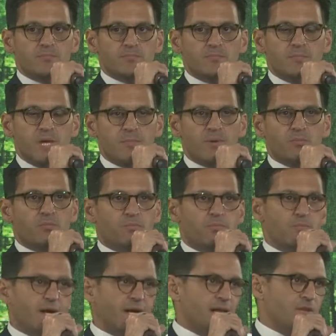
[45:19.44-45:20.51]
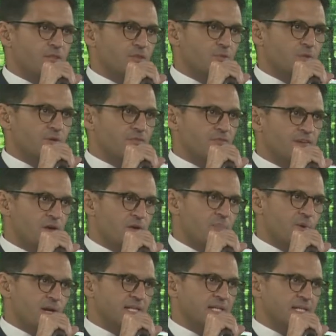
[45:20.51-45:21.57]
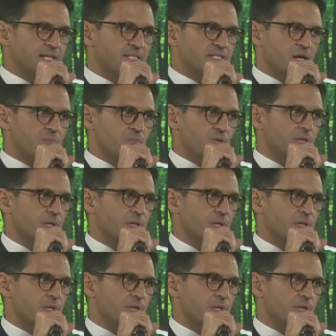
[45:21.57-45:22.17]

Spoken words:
Maybe, again, through one very practical example.